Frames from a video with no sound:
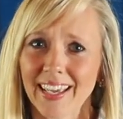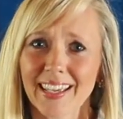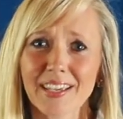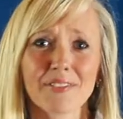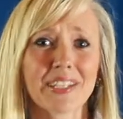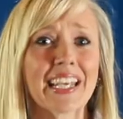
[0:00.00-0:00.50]

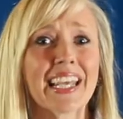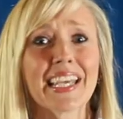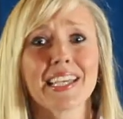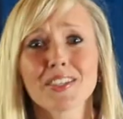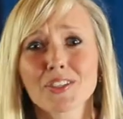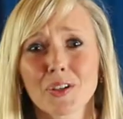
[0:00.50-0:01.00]
Even
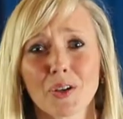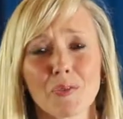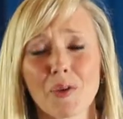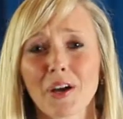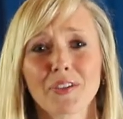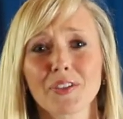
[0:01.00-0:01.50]
Easter,
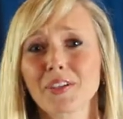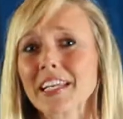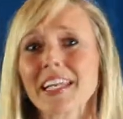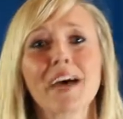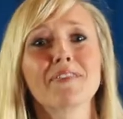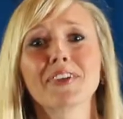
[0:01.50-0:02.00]
well, you
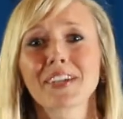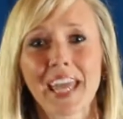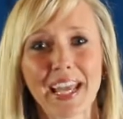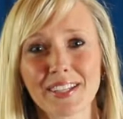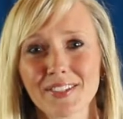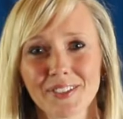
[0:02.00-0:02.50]
can never
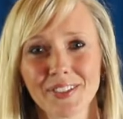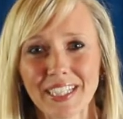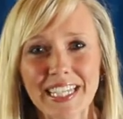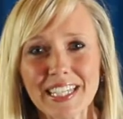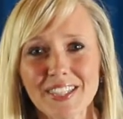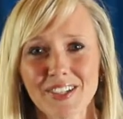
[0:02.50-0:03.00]
cancel
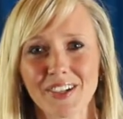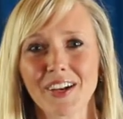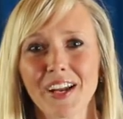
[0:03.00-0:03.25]
Easter.